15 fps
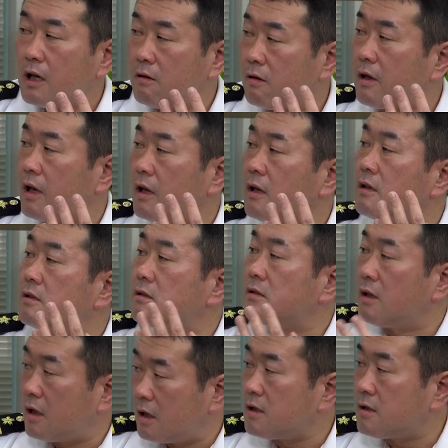military
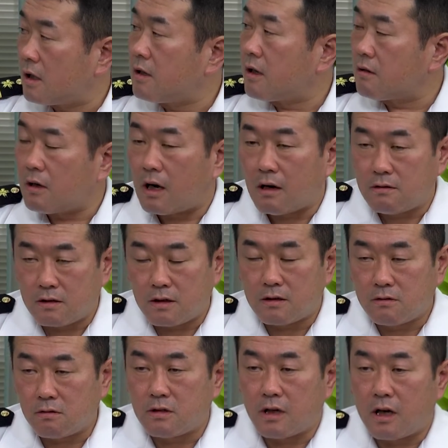strategy is
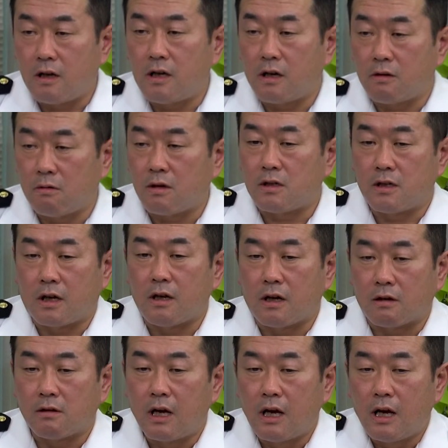A2AD,